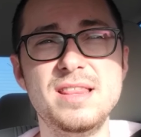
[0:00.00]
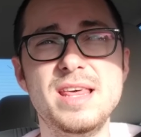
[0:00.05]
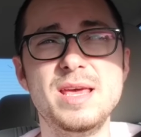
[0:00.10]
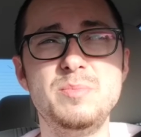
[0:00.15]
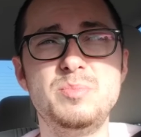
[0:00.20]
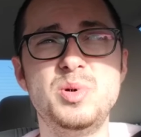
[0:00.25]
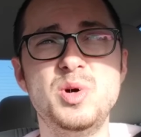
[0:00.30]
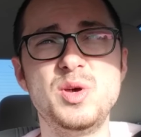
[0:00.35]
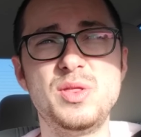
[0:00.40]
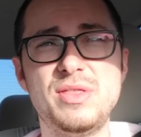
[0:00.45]
they
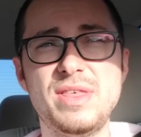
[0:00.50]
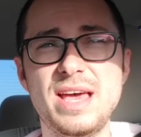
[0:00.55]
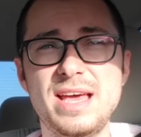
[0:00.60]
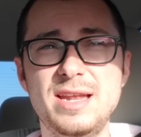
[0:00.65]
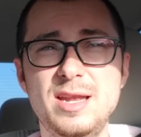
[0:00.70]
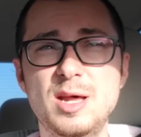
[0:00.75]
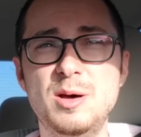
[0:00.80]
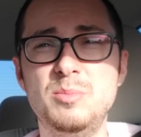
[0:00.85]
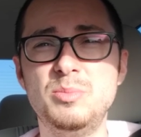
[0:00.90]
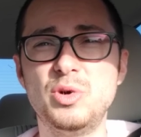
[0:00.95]
put that
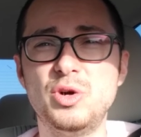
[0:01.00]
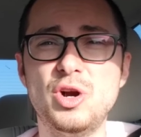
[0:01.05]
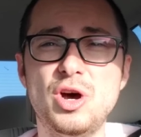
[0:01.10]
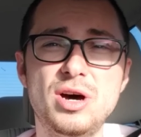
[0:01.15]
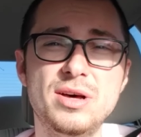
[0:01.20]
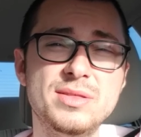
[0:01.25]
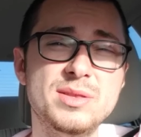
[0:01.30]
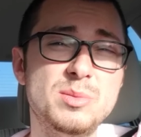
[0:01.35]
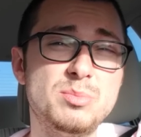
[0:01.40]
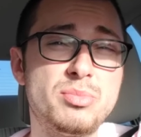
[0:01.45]
number
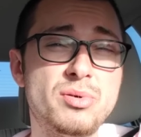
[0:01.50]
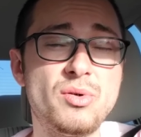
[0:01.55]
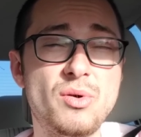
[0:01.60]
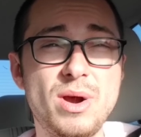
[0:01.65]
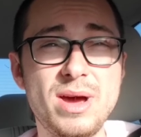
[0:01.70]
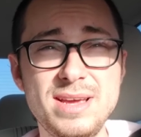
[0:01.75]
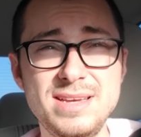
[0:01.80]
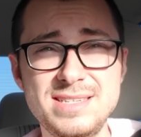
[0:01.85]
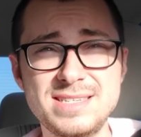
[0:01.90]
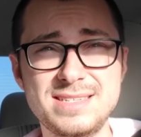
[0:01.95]
on the
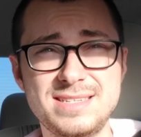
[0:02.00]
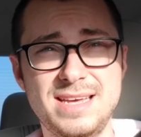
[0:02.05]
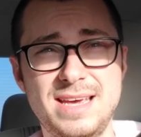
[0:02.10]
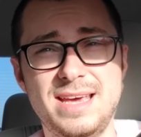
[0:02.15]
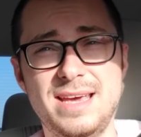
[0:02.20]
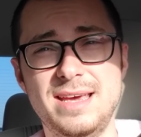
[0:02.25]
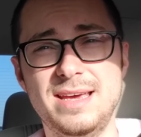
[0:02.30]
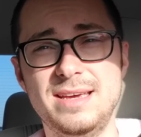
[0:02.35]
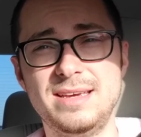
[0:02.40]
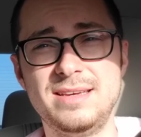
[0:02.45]
price
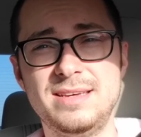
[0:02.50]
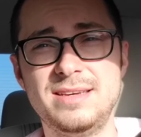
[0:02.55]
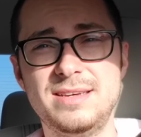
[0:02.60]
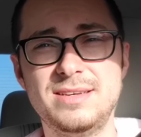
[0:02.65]
tag,